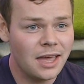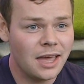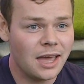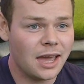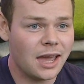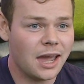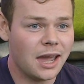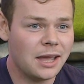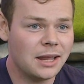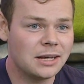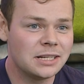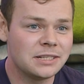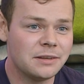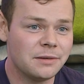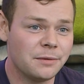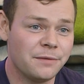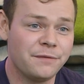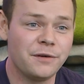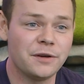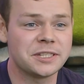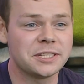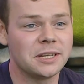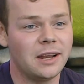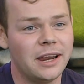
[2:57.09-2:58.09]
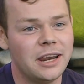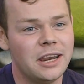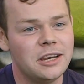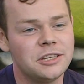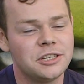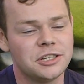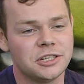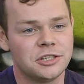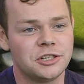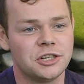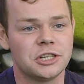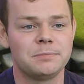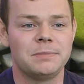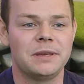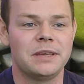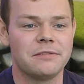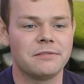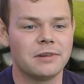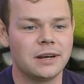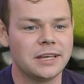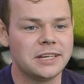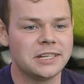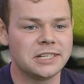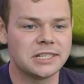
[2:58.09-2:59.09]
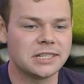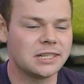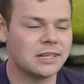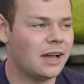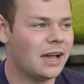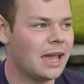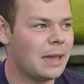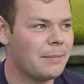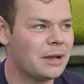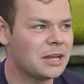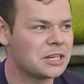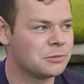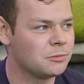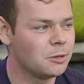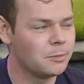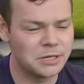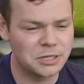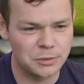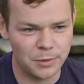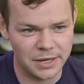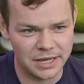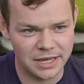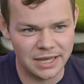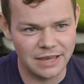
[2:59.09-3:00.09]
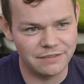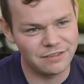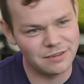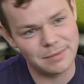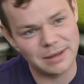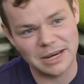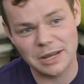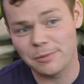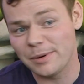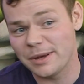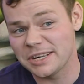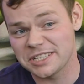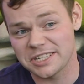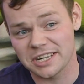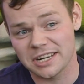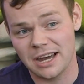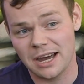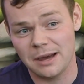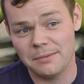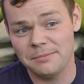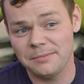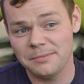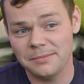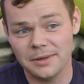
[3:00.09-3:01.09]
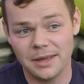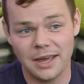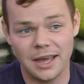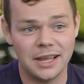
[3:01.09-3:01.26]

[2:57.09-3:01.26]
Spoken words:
And with Fossil Island just being released, I imagine we'll be tweaking it for many weeks to come.